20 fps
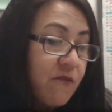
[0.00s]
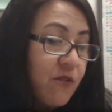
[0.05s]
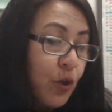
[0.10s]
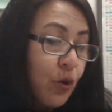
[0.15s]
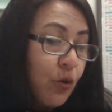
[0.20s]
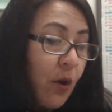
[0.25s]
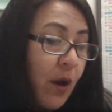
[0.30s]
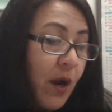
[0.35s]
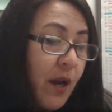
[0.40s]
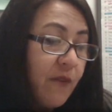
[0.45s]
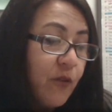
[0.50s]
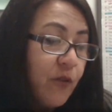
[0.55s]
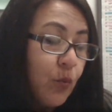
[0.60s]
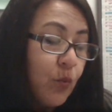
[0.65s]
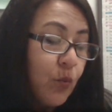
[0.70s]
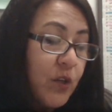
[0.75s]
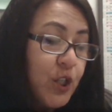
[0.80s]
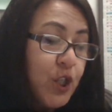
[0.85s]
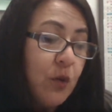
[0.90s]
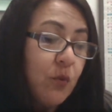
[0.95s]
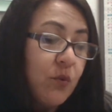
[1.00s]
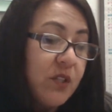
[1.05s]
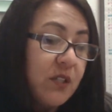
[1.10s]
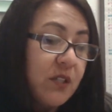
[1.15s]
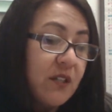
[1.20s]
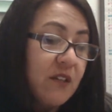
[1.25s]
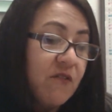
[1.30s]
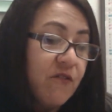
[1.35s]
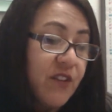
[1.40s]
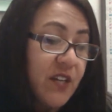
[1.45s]
of the crime for which he was
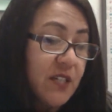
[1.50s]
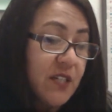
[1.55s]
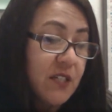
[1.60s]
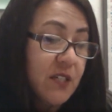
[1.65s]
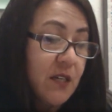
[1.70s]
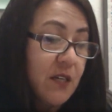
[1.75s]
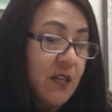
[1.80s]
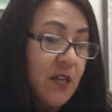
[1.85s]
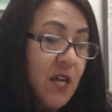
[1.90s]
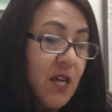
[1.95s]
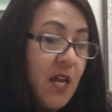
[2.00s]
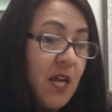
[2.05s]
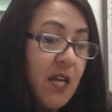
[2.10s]
convicted.